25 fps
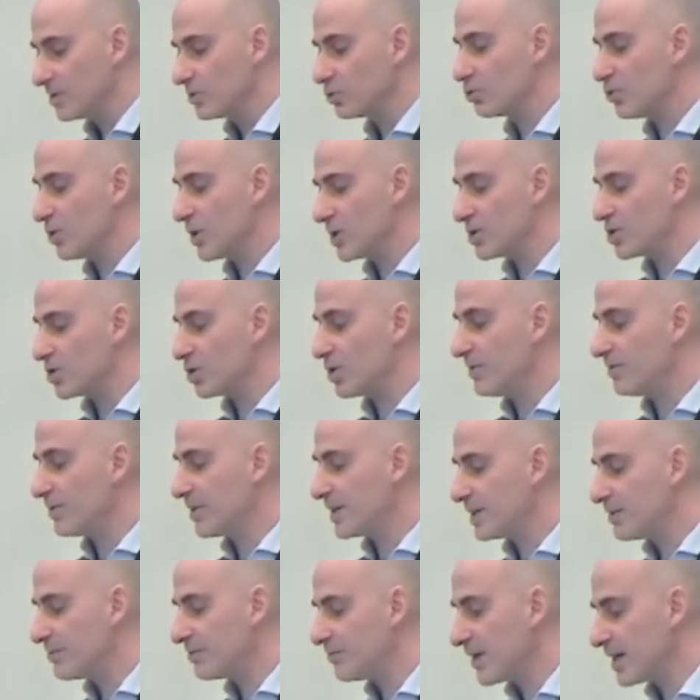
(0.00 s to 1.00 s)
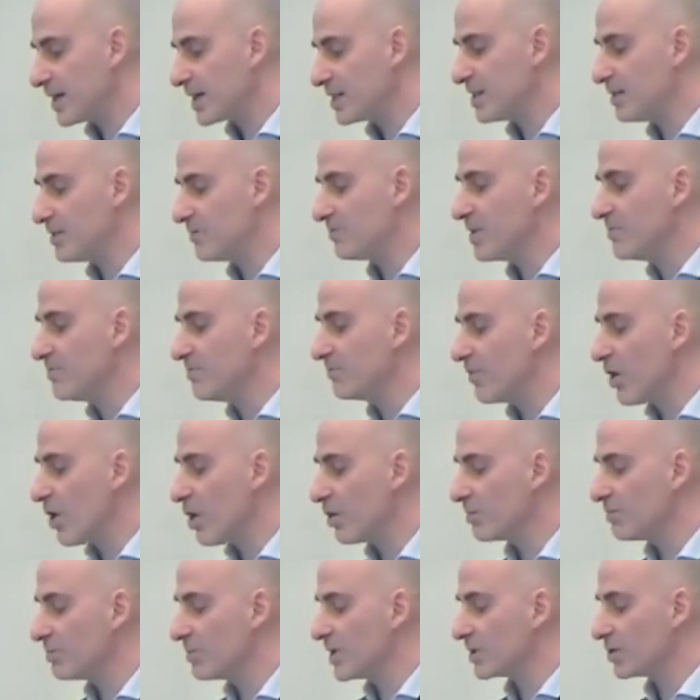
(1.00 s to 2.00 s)
to achieve an effective
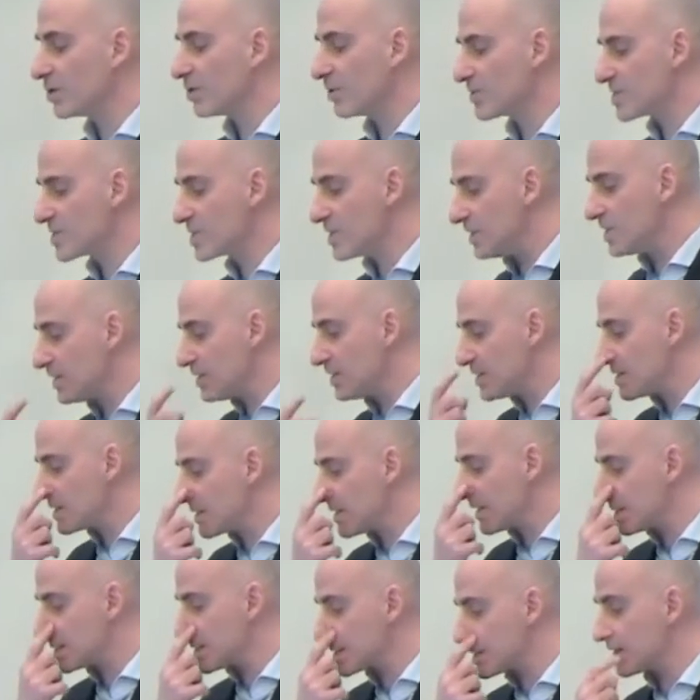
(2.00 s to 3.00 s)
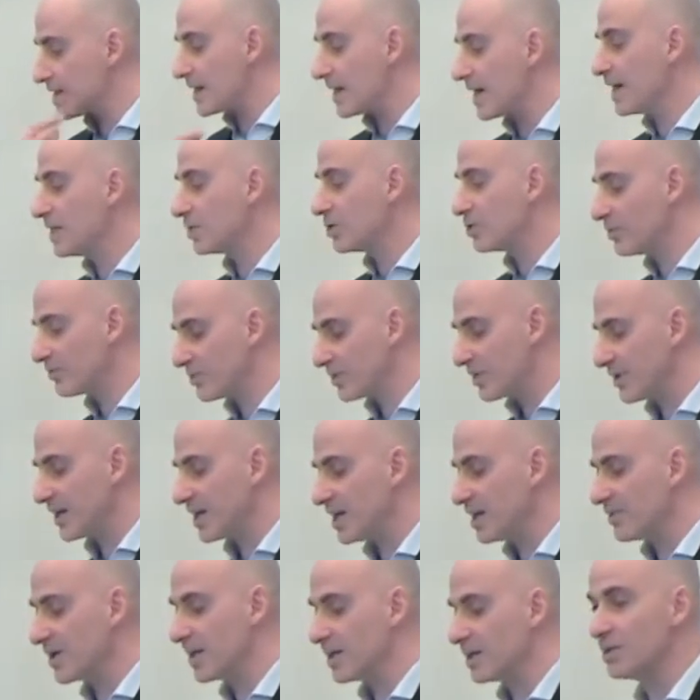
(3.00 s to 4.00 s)
involvement of citizens and of
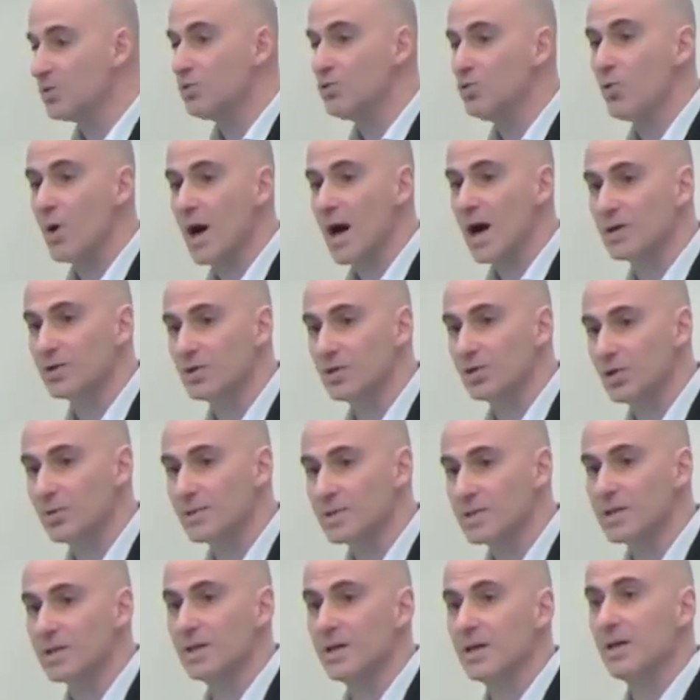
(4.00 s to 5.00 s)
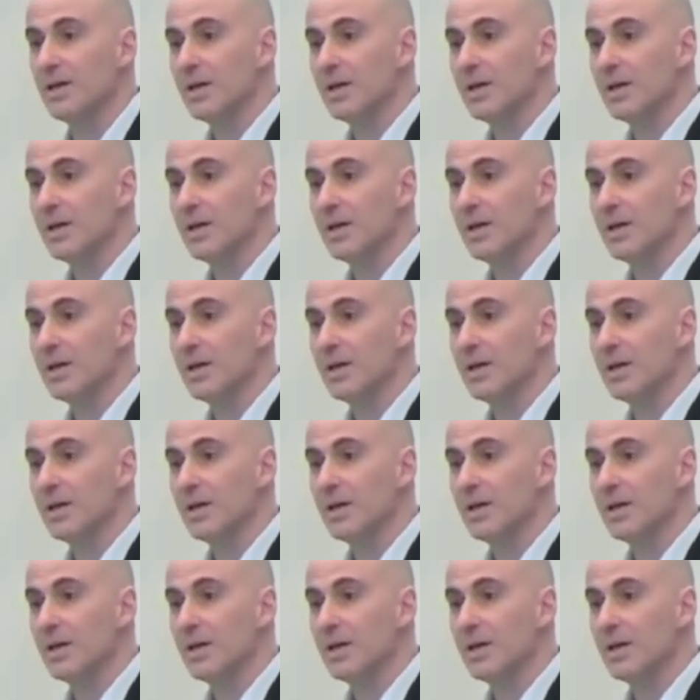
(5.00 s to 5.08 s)
relevant new actors uh,